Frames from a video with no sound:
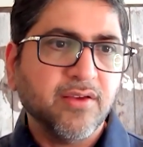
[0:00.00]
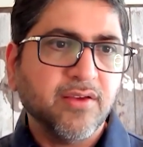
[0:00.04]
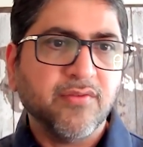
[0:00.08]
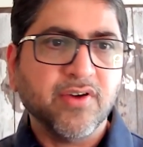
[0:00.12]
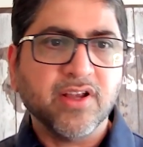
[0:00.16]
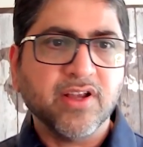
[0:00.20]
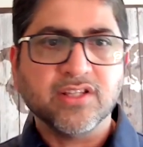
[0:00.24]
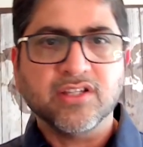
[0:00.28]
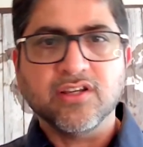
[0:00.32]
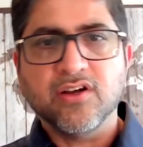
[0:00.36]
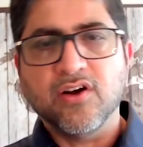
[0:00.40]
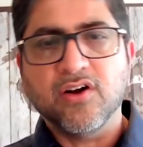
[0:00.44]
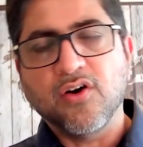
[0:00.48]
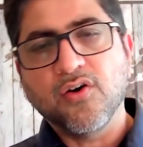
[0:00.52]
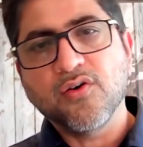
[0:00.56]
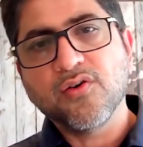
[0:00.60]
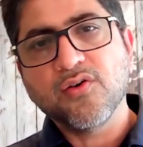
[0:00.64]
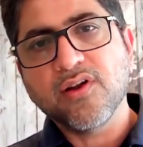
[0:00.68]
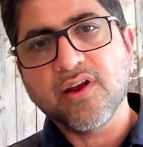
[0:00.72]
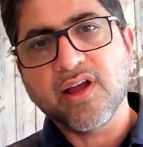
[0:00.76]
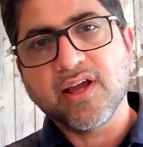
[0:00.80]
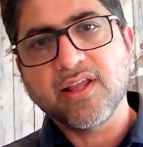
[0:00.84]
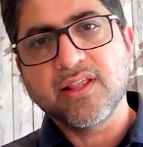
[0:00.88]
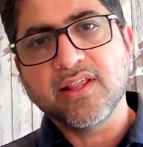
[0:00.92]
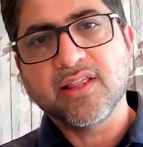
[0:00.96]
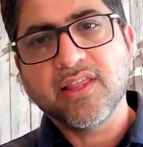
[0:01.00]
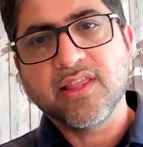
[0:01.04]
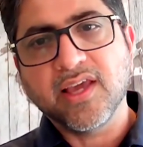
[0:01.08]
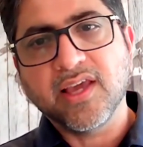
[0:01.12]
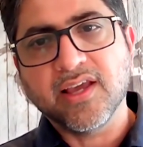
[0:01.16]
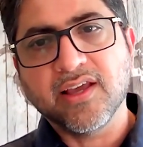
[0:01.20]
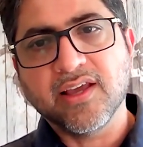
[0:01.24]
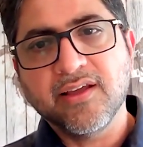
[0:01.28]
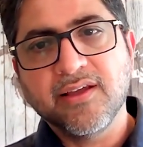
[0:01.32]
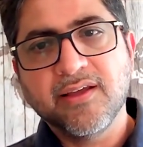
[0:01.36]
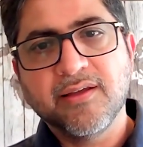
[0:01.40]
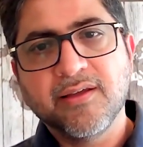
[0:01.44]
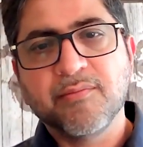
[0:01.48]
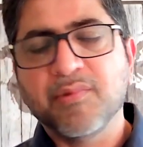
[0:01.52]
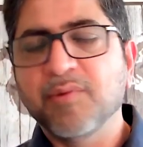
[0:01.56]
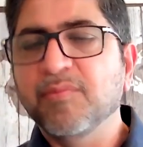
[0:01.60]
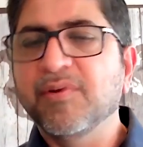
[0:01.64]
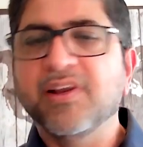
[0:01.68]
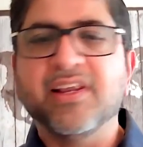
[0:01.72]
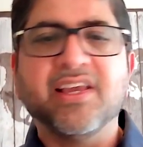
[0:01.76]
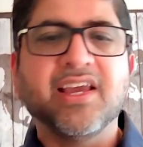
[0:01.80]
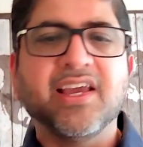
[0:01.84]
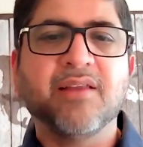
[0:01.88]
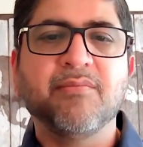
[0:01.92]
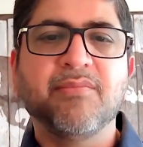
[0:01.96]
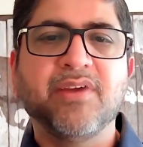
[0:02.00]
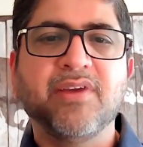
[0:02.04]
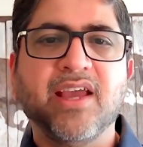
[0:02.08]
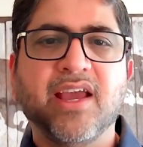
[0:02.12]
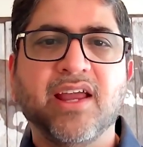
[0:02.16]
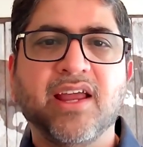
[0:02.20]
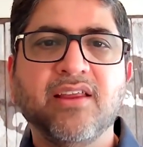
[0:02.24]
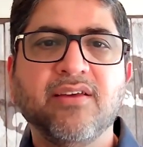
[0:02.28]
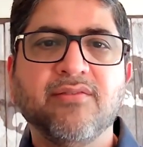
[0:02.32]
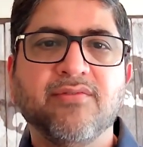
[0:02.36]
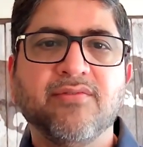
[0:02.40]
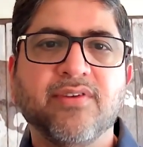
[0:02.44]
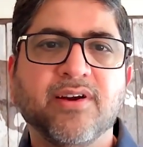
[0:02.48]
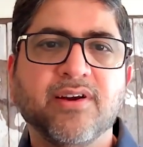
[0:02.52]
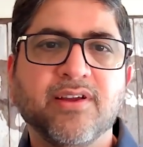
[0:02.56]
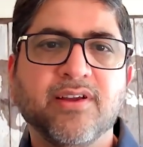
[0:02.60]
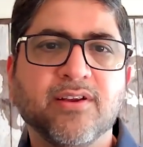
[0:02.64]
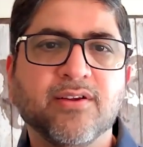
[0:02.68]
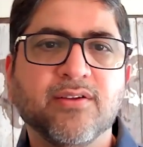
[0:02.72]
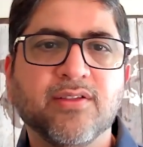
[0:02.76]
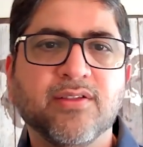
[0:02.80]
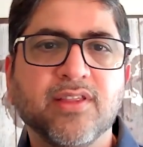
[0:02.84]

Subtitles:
Whereas the online thing, people can be anywhere.